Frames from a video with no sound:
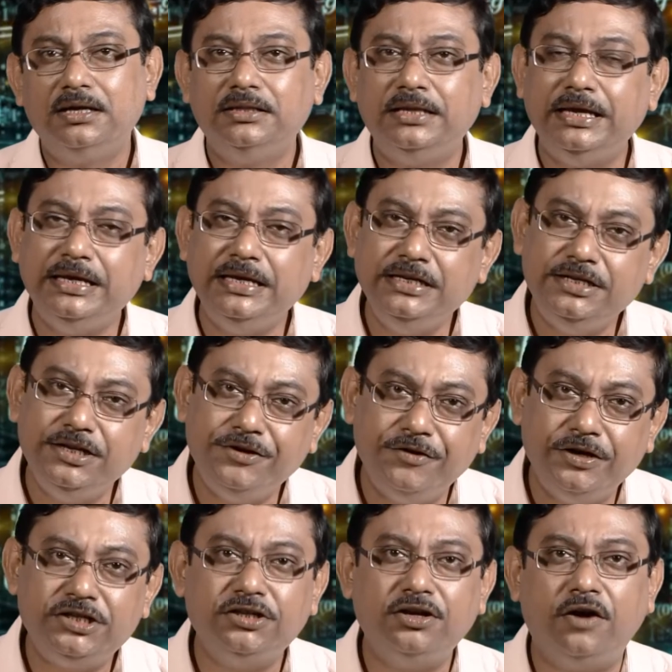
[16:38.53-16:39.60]
the
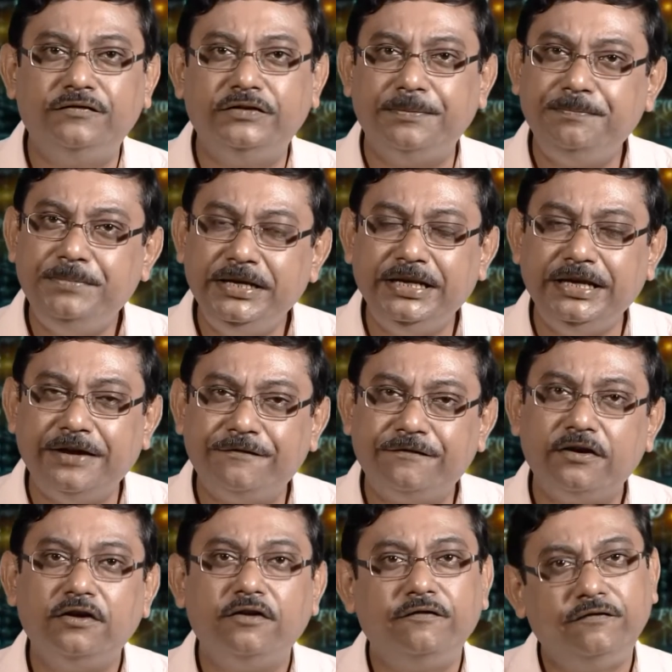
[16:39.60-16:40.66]
integration of the PDF
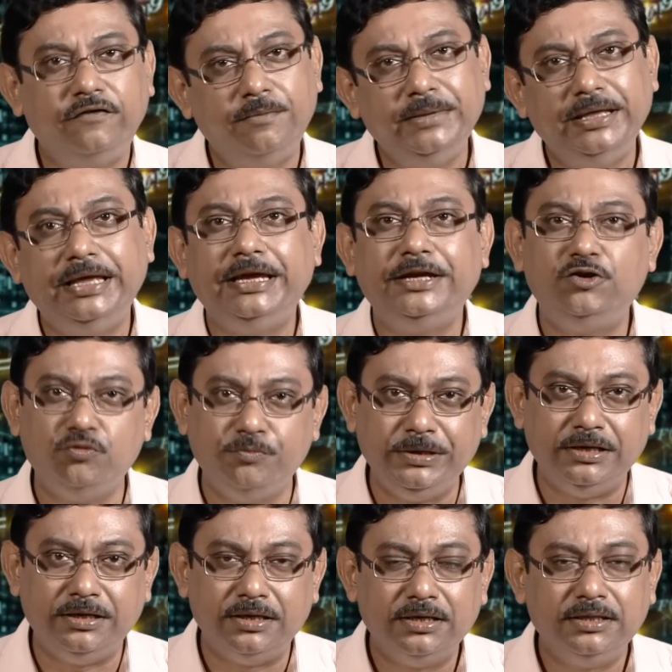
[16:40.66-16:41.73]
from a to
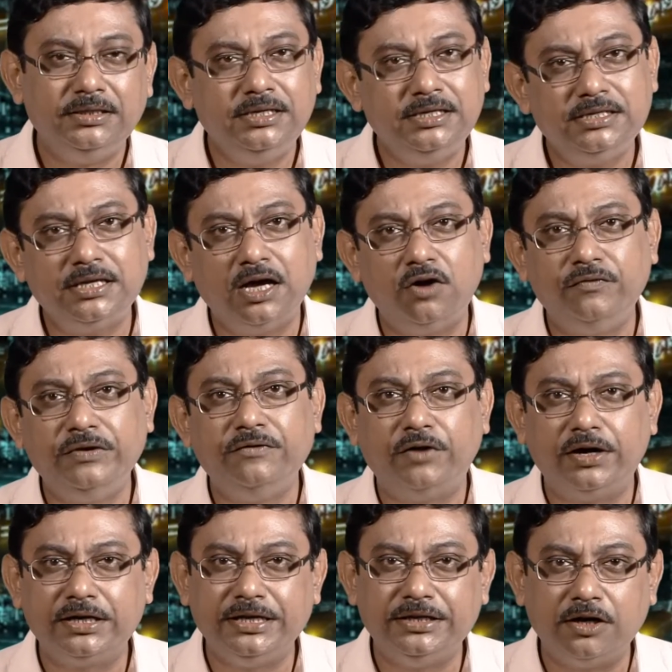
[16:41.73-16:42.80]
b. This is how we
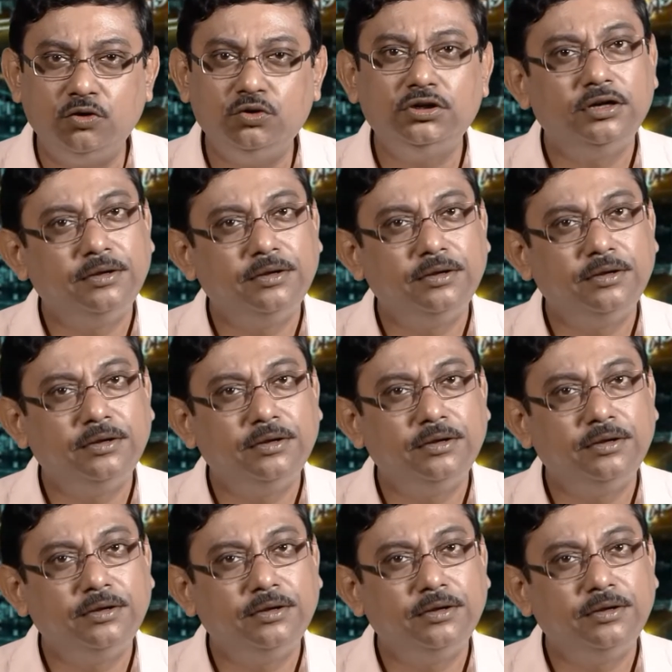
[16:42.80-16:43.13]
work it out